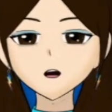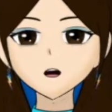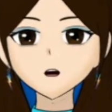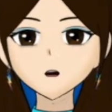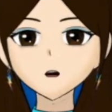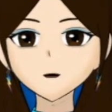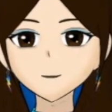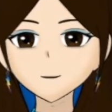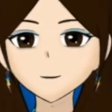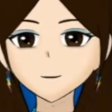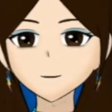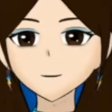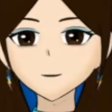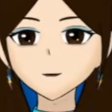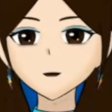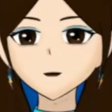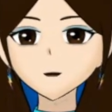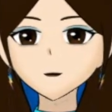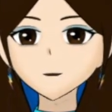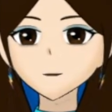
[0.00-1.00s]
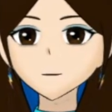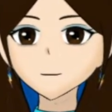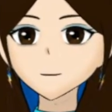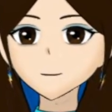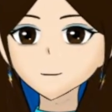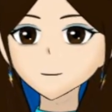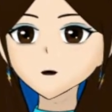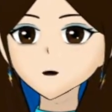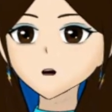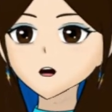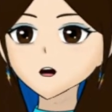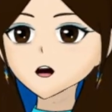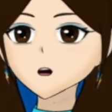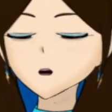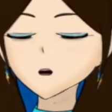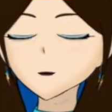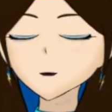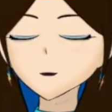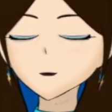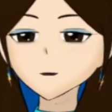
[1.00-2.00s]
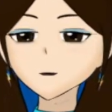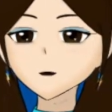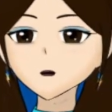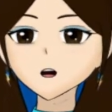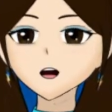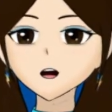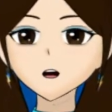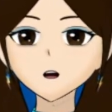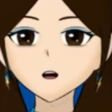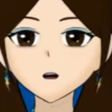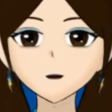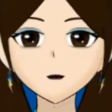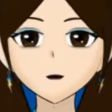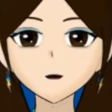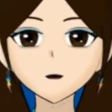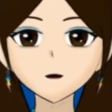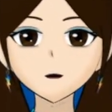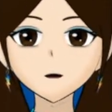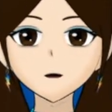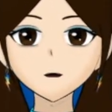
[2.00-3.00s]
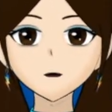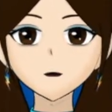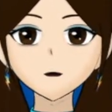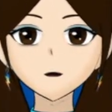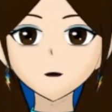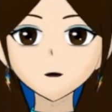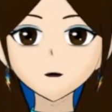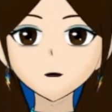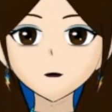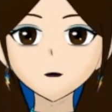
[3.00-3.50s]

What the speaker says: know but they don't care, and they cross it anyways. And